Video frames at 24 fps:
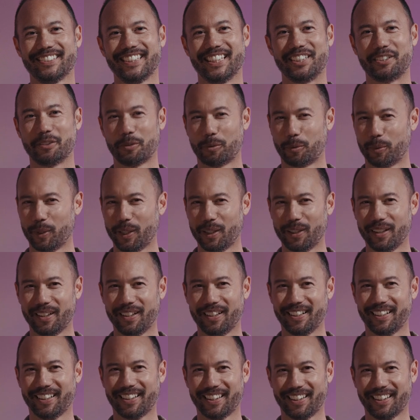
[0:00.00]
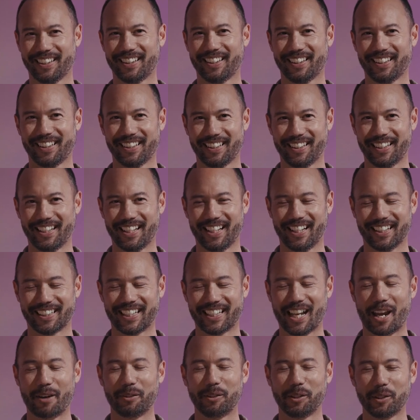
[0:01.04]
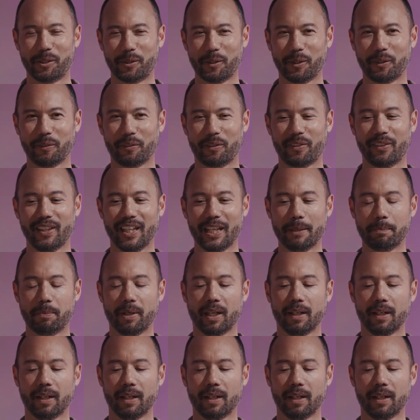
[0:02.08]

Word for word: It's a weird a counterintuitive thing,